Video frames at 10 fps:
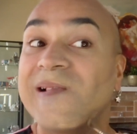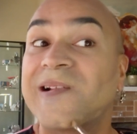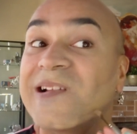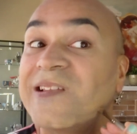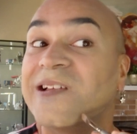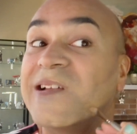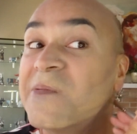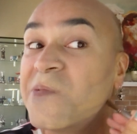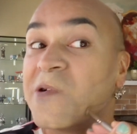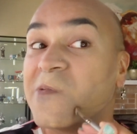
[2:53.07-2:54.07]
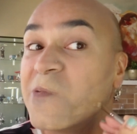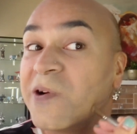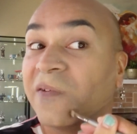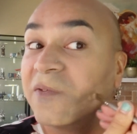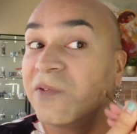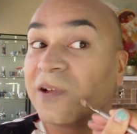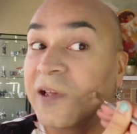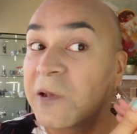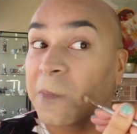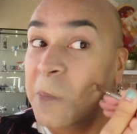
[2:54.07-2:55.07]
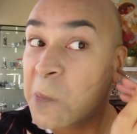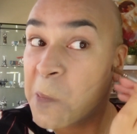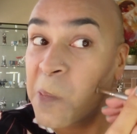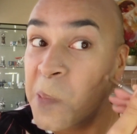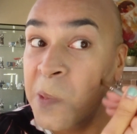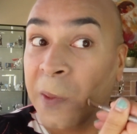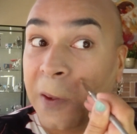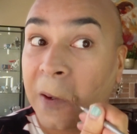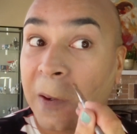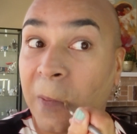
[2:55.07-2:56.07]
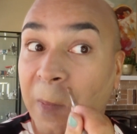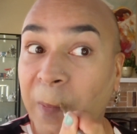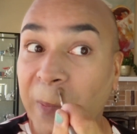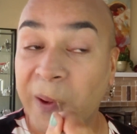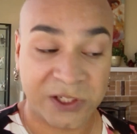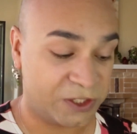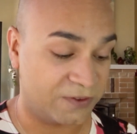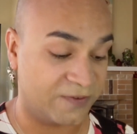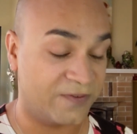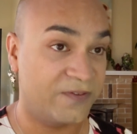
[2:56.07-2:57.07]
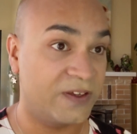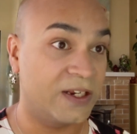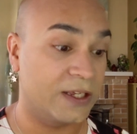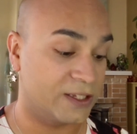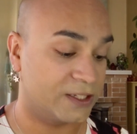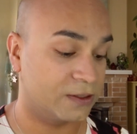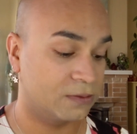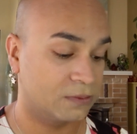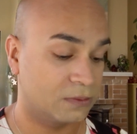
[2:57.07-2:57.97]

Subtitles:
Like I said, I'm not one for like a bunch of finesse.